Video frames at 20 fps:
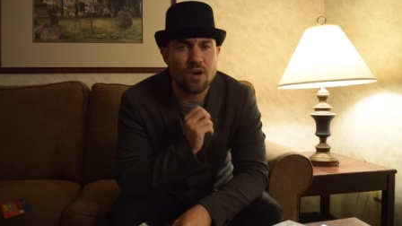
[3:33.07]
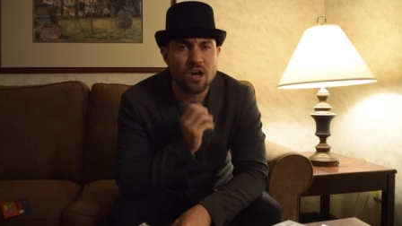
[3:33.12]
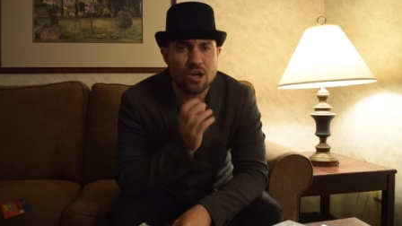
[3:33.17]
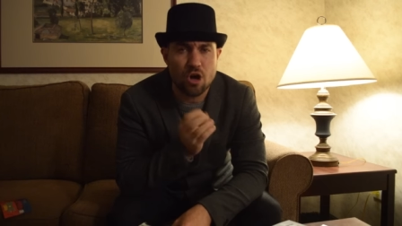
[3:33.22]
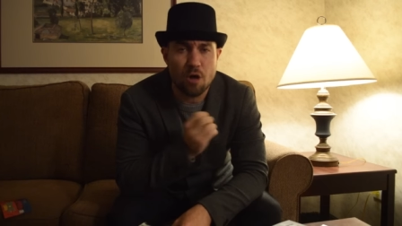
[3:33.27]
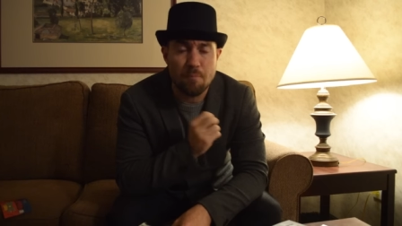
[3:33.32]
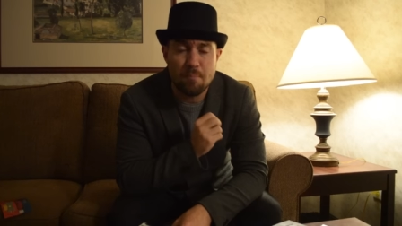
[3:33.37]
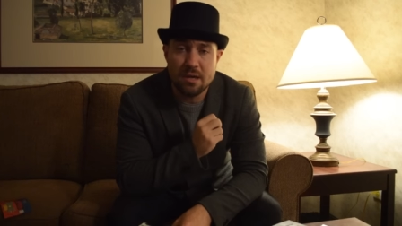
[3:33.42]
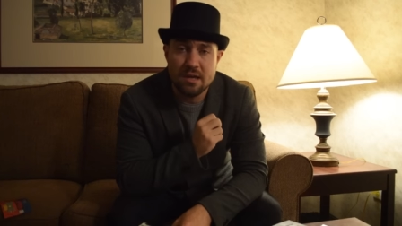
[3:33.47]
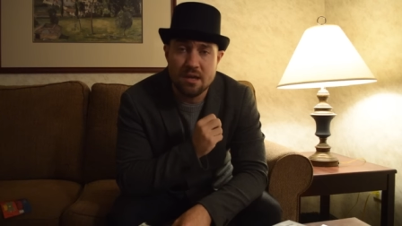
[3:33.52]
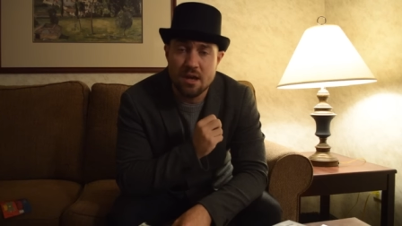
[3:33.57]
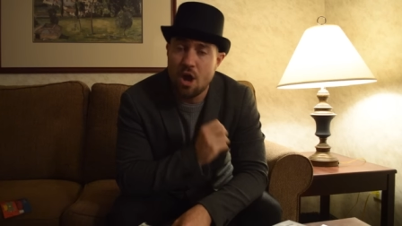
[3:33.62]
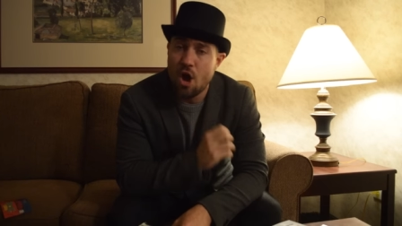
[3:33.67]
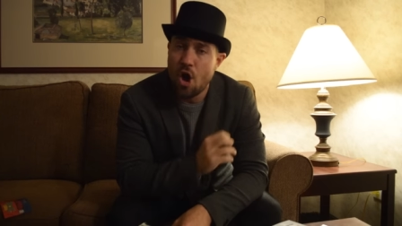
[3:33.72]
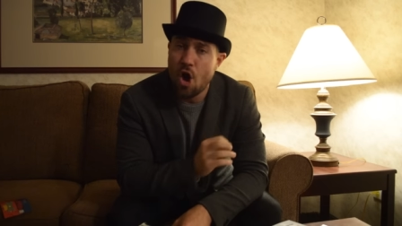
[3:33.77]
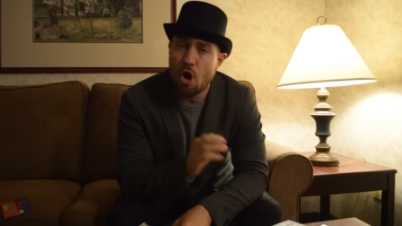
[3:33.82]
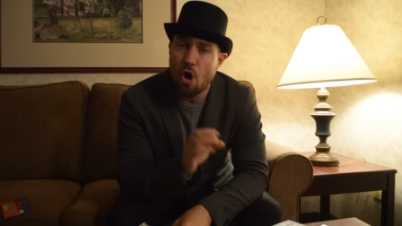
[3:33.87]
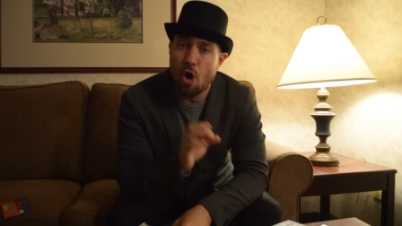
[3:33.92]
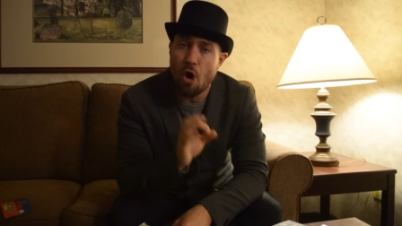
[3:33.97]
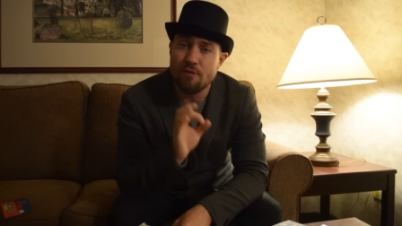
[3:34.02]
a copy
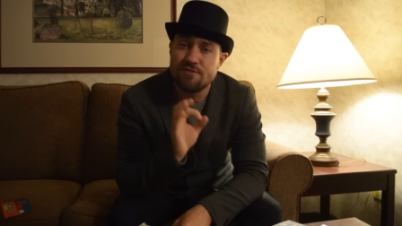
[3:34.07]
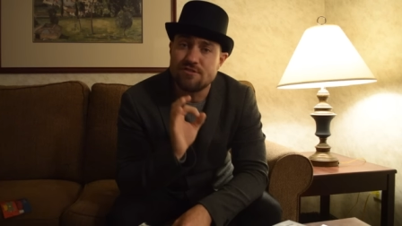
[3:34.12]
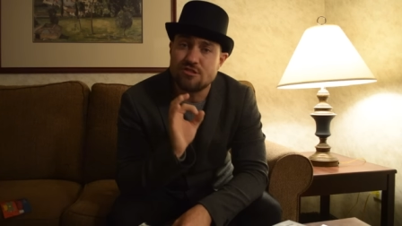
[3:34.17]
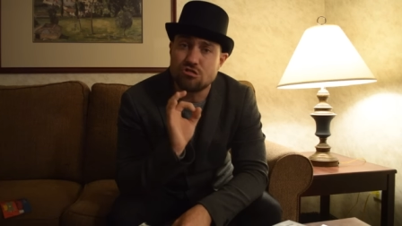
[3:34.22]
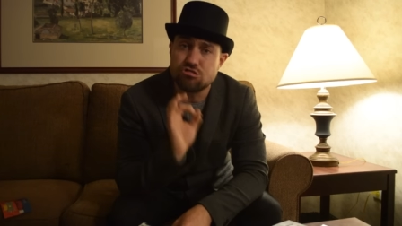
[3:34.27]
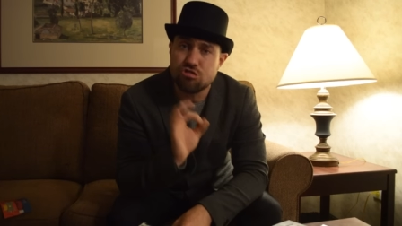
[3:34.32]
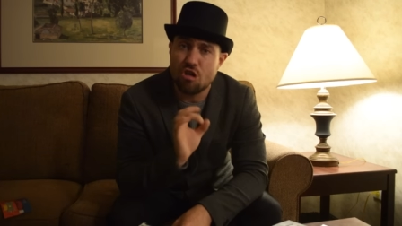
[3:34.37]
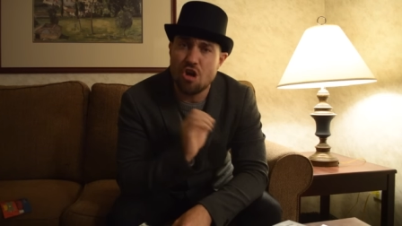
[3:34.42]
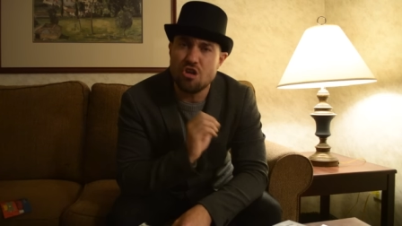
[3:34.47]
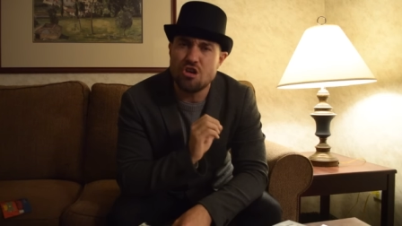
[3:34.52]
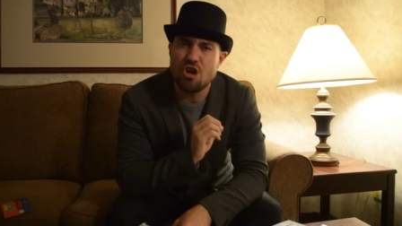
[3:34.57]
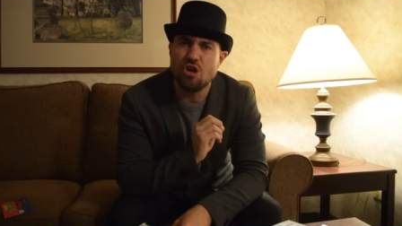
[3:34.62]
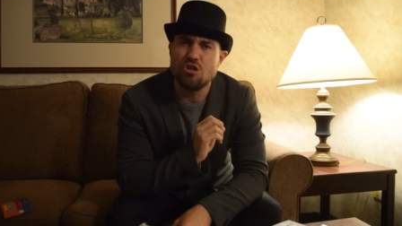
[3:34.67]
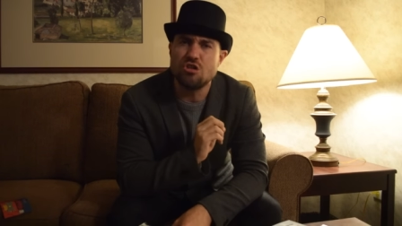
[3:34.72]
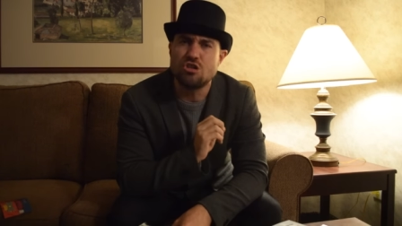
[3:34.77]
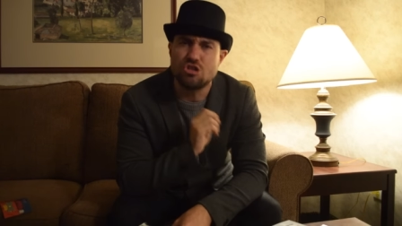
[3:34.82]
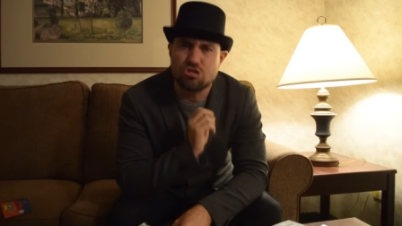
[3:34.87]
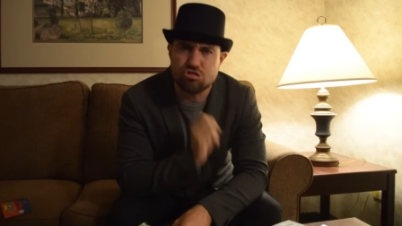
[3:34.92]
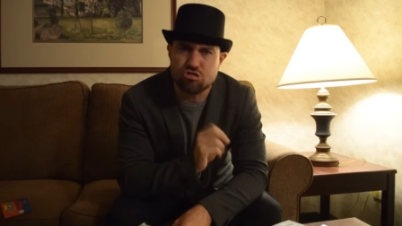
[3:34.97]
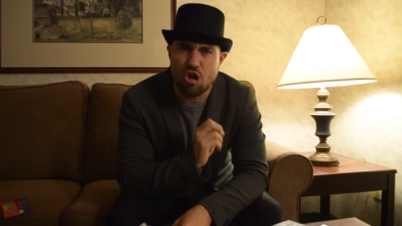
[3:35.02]
of
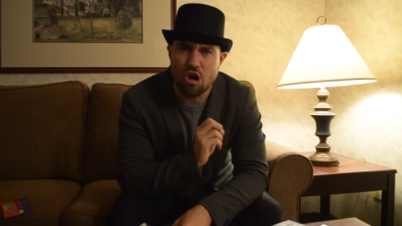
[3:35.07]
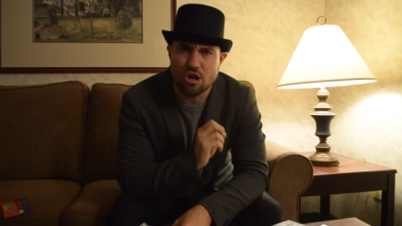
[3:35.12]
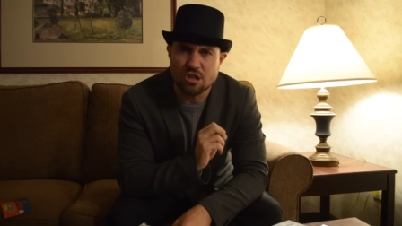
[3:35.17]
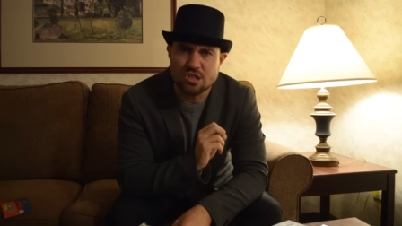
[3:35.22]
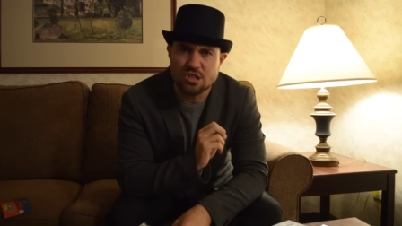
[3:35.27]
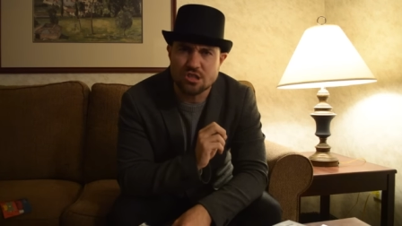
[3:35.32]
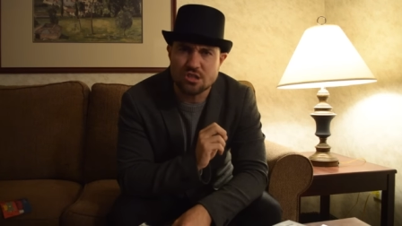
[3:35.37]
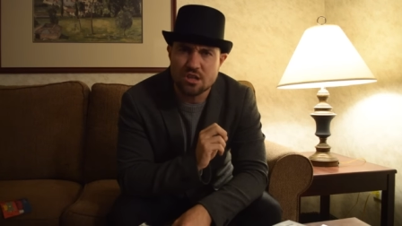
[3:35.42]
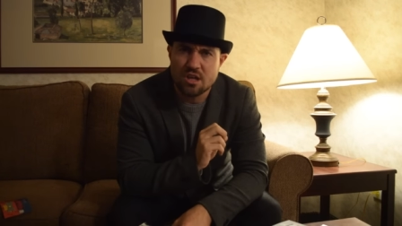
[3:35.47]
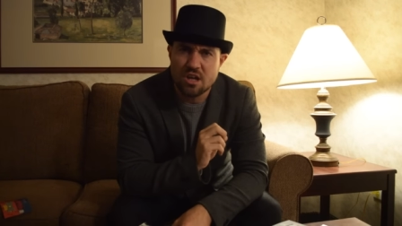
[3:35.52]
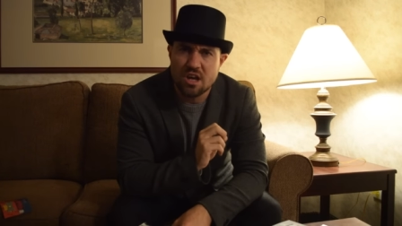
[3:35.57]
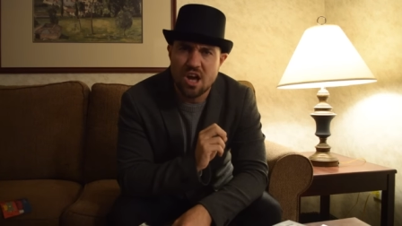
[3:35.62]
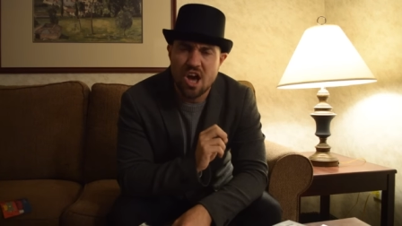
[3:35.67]
Chrono Cross.